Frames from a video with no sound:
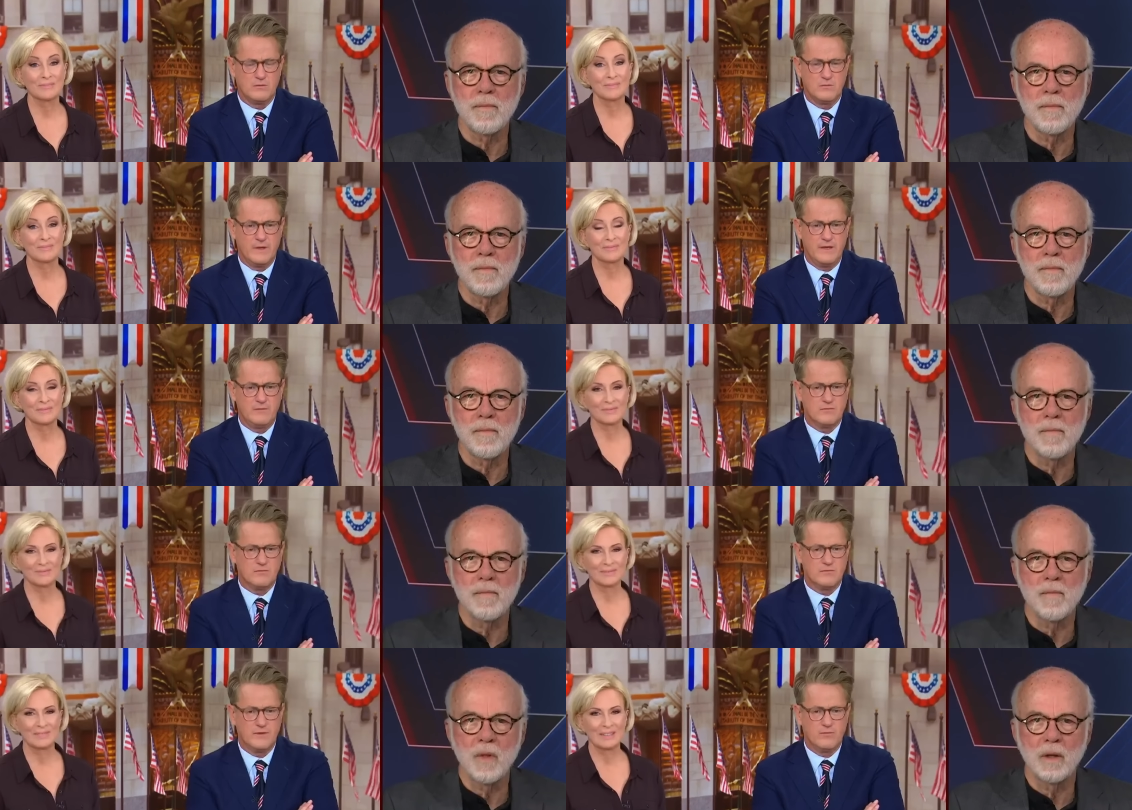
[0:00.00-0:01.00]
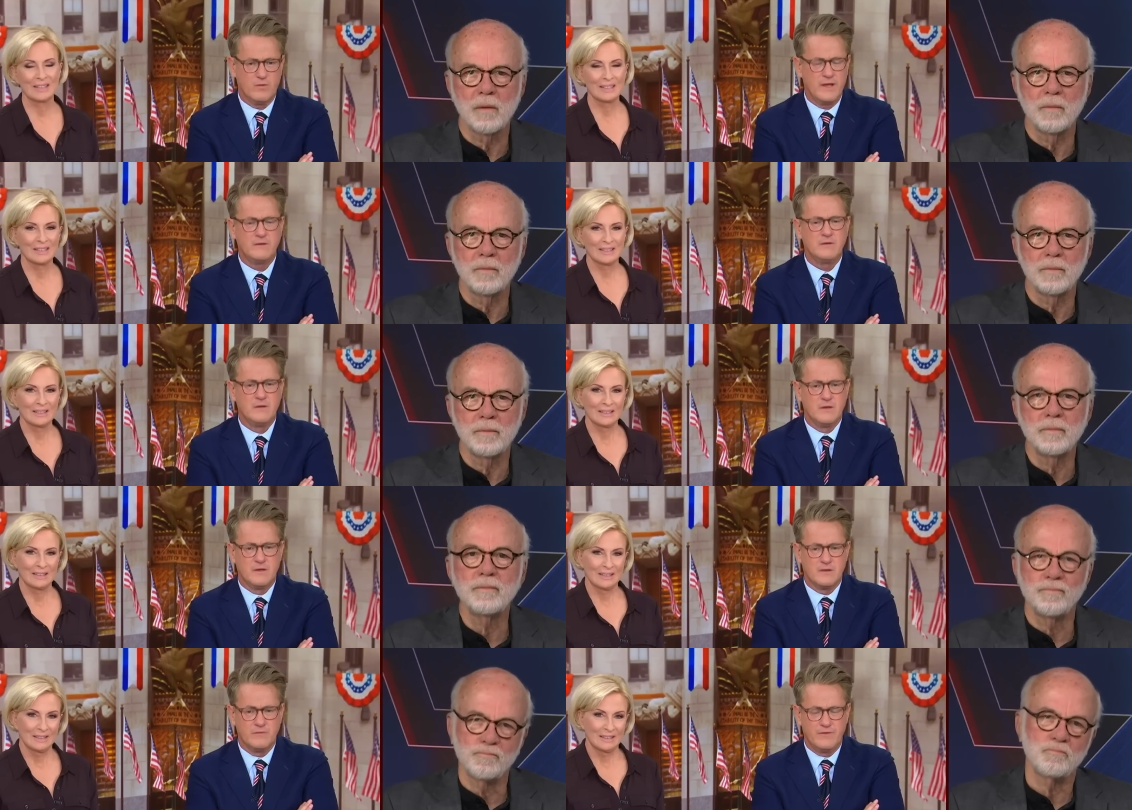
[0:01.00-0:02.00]
Speaker 1: We we run
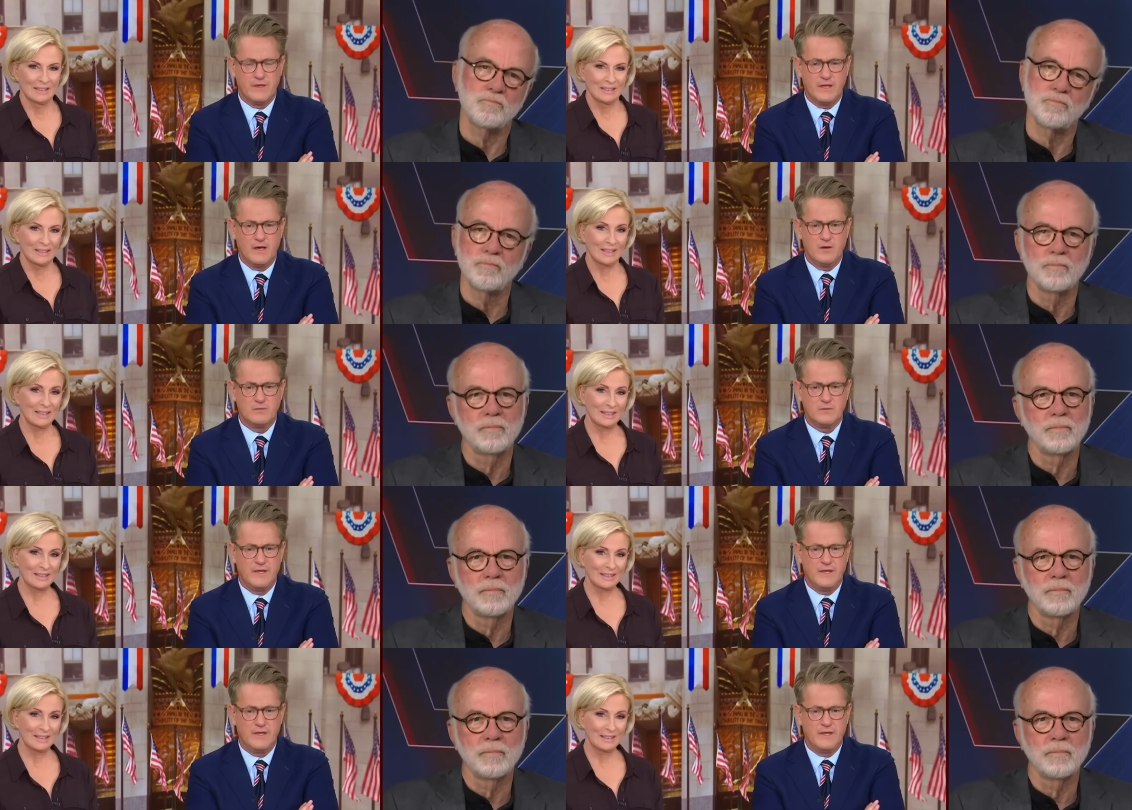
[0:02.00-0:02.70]
the video.